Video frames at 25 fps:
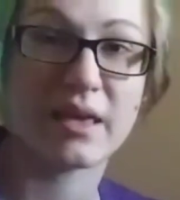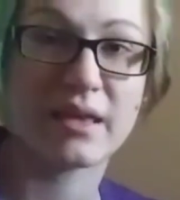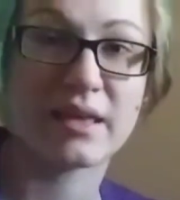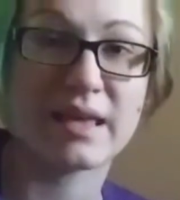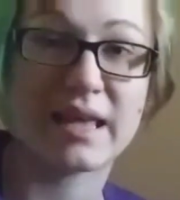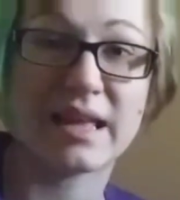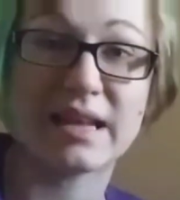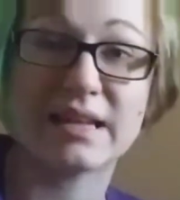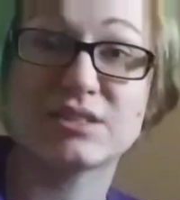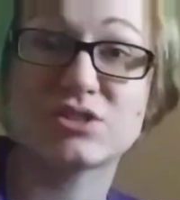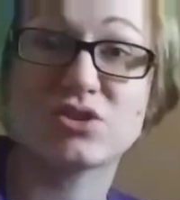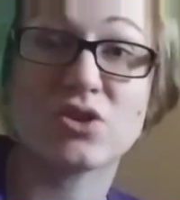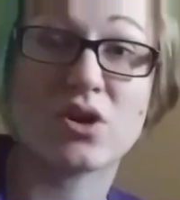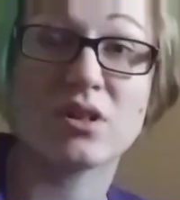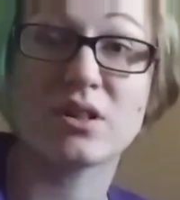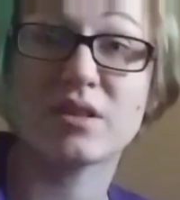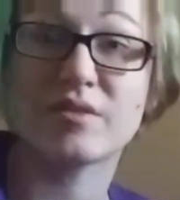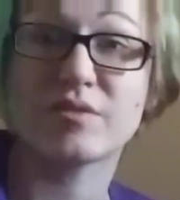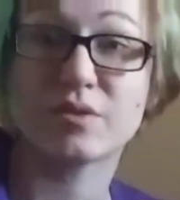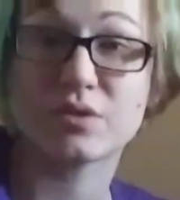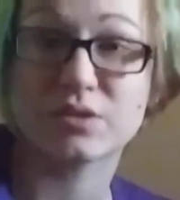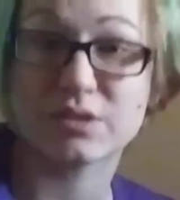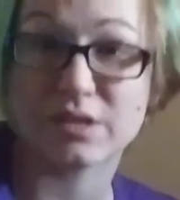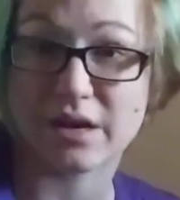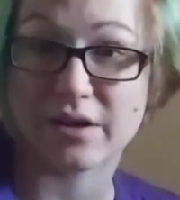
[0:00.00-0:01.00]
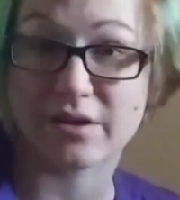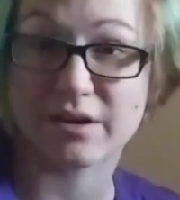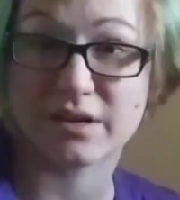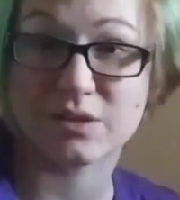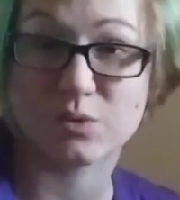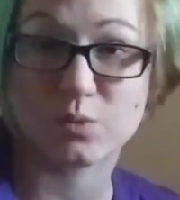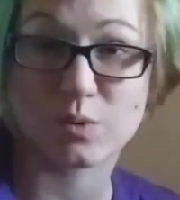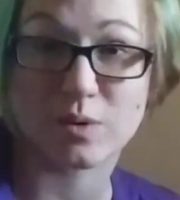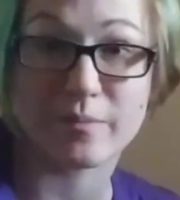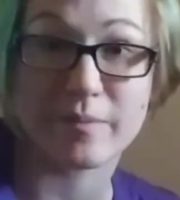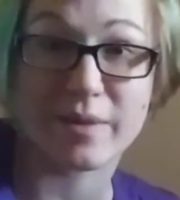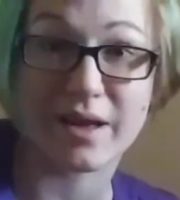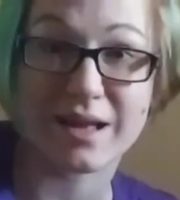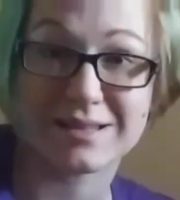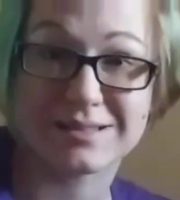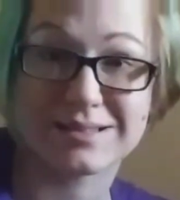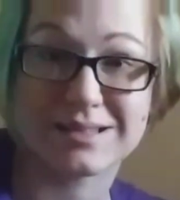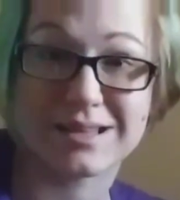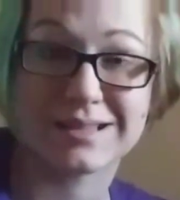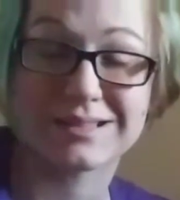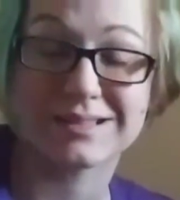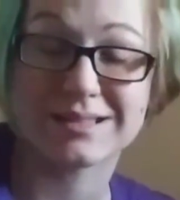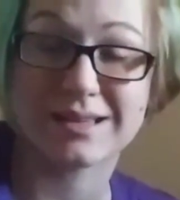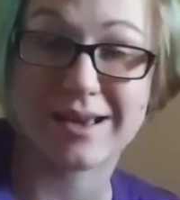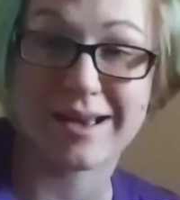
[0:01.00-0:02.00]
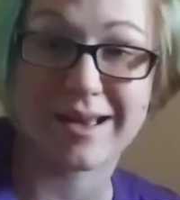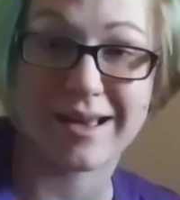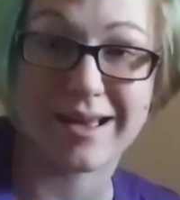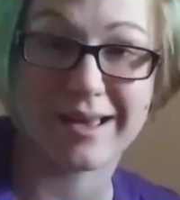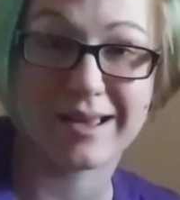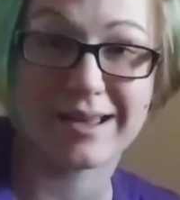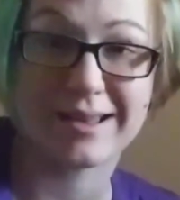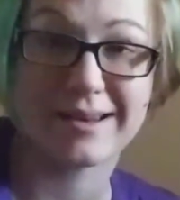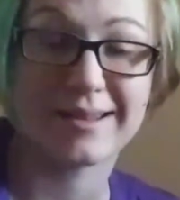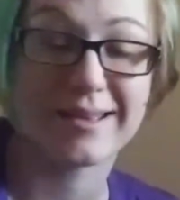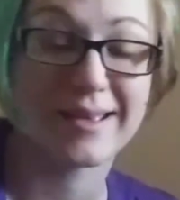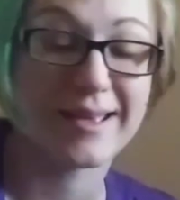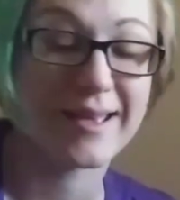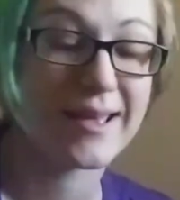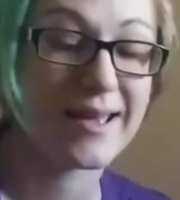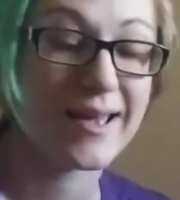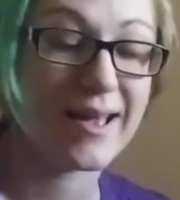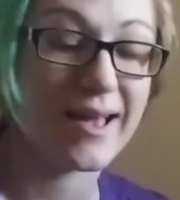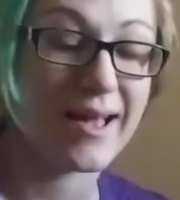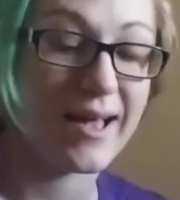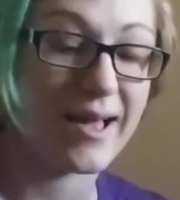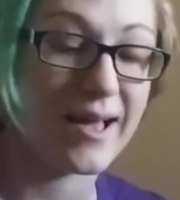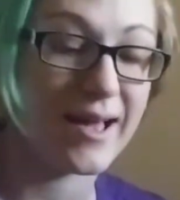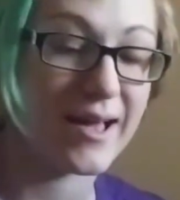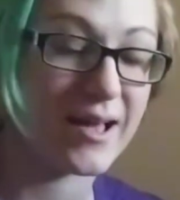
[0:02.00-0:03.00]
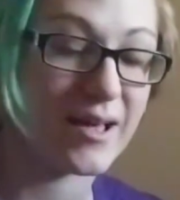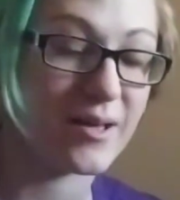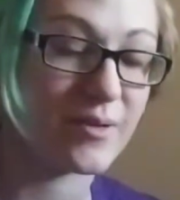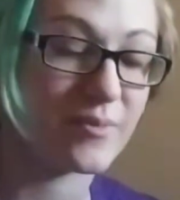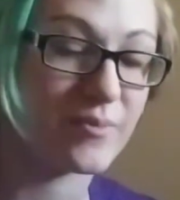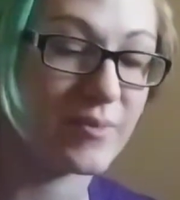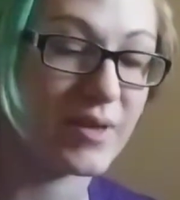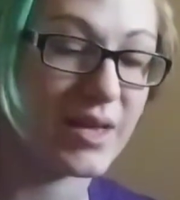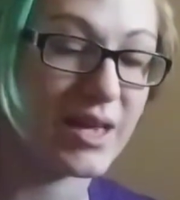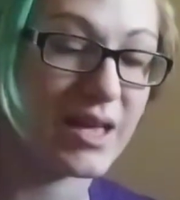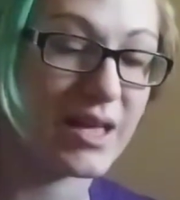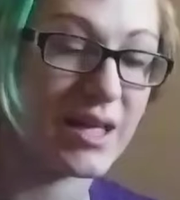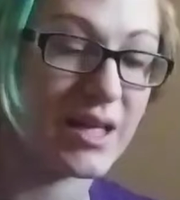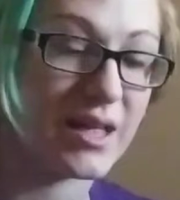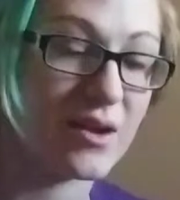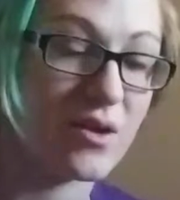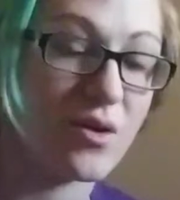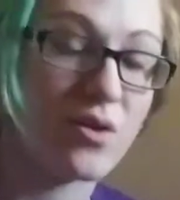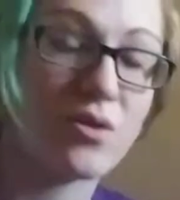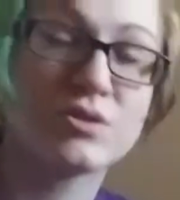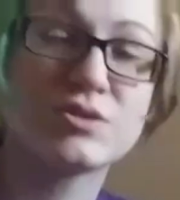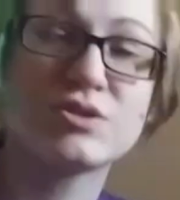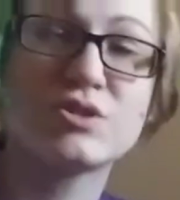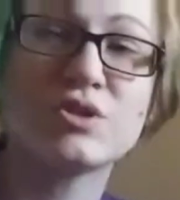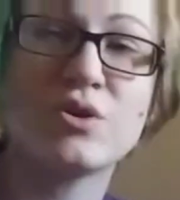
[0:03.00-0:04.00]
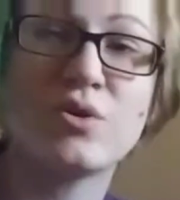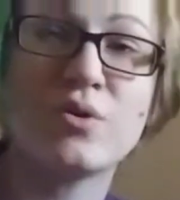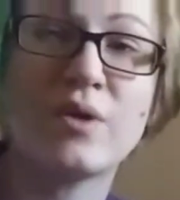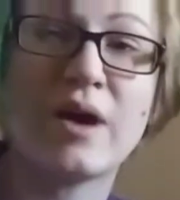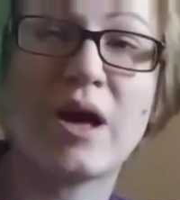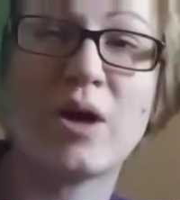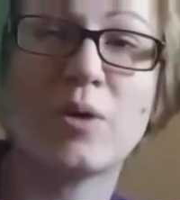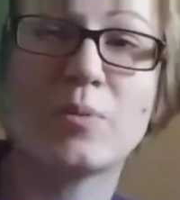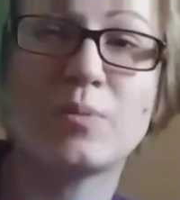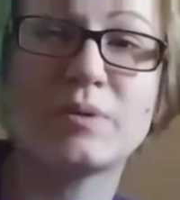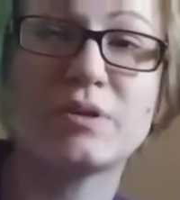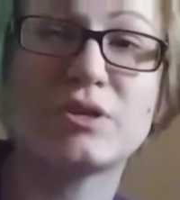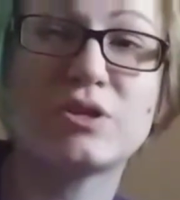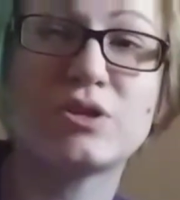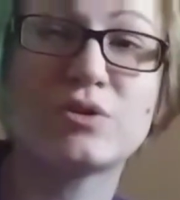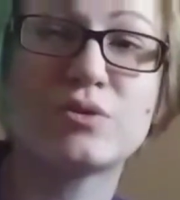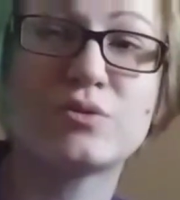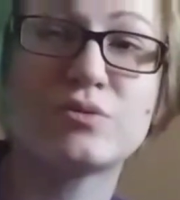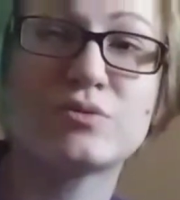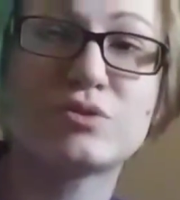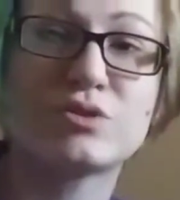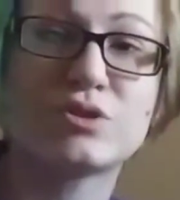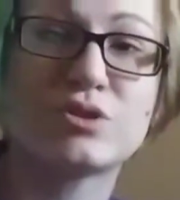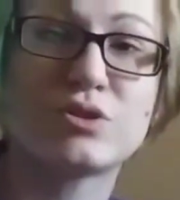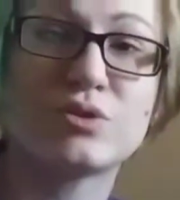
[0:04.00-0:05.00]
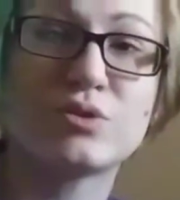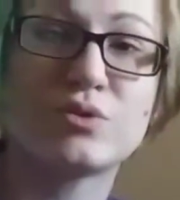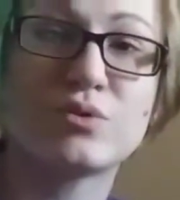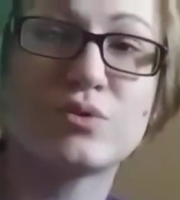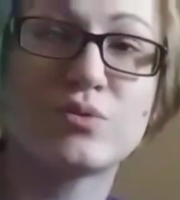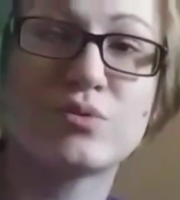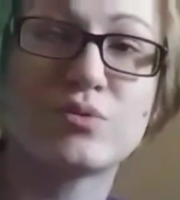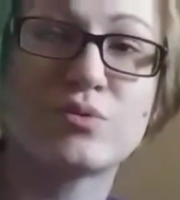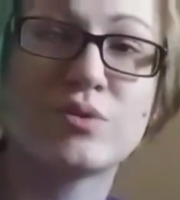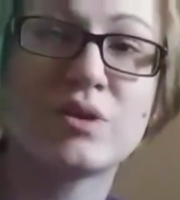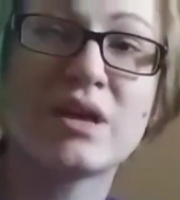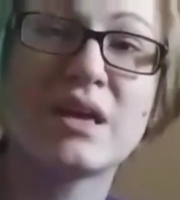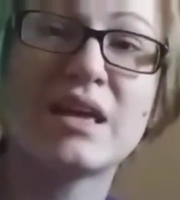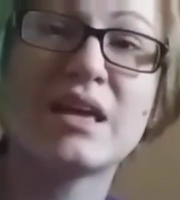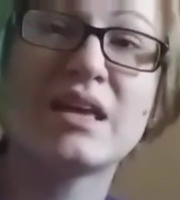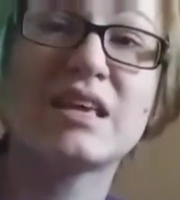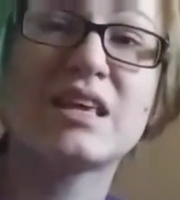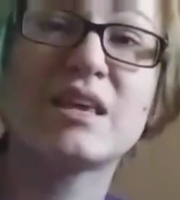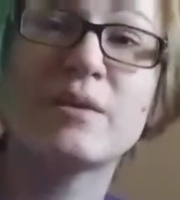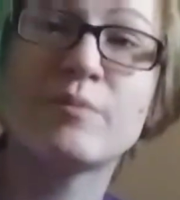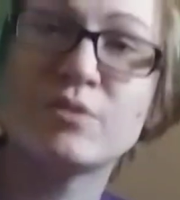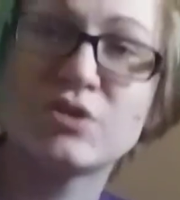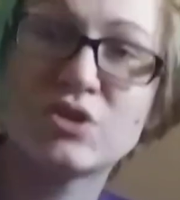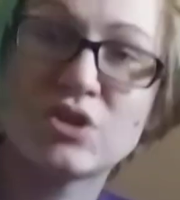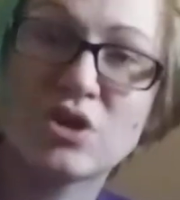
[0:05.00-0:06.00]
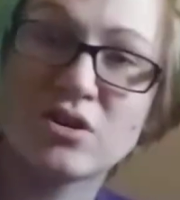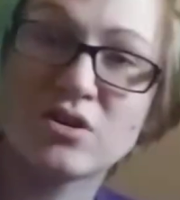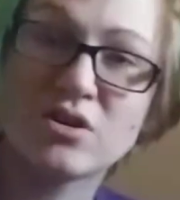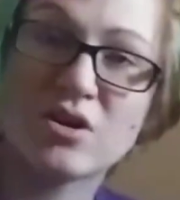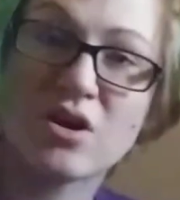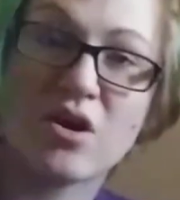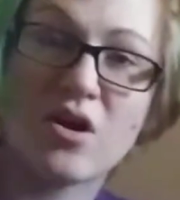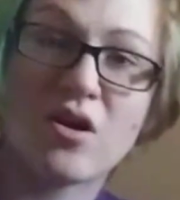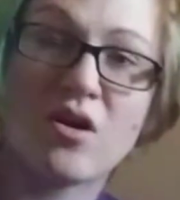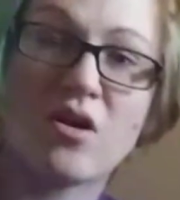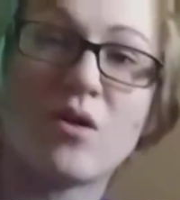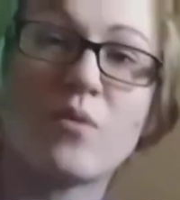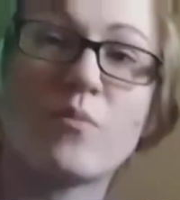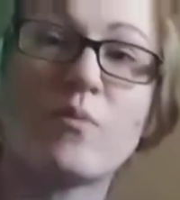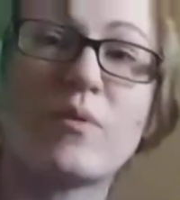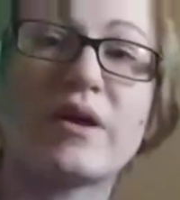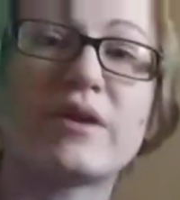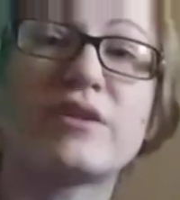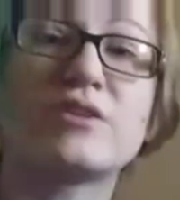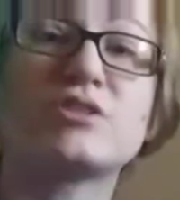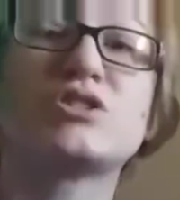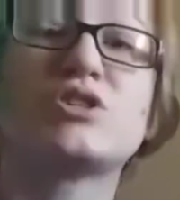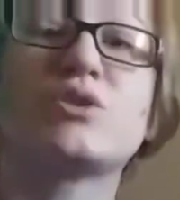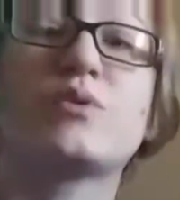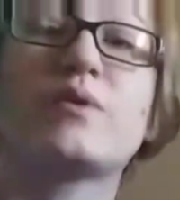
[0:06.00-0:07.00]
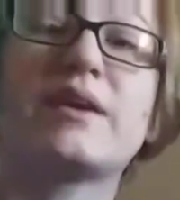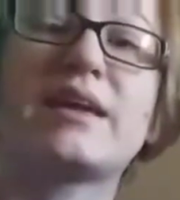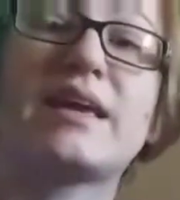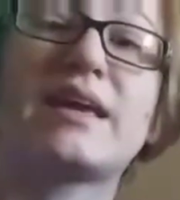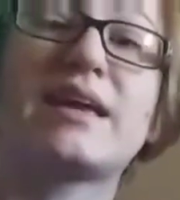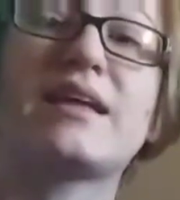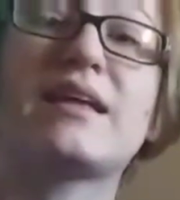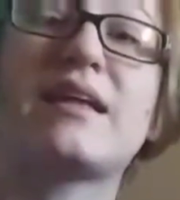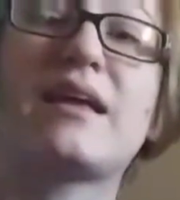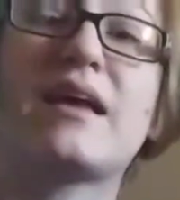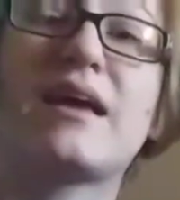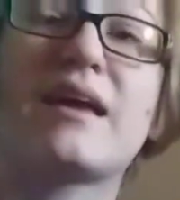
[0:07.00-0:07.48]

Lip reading: getting to all of those areas where mats like to hide, and also helping you to keep your dog calm while you're doing it.